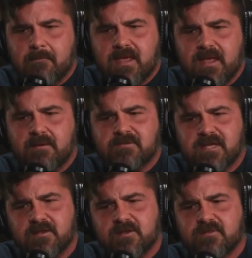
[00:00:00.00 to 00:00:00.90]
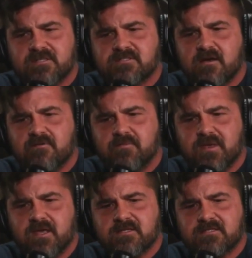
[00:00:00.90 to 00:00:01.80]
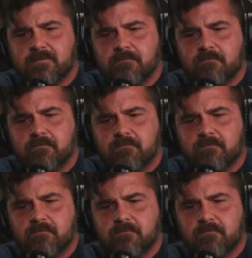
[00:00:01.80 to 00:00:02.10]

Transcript: And I'm telling you this stuff because